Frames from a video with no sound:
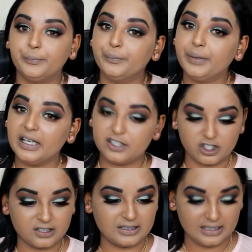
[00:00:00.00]

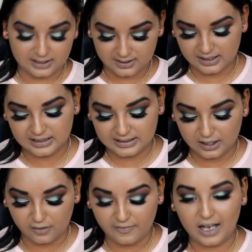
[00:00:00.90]
purchased it instead
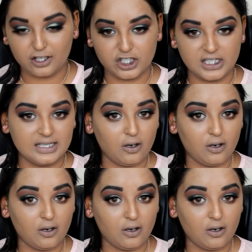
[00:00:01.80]
of actually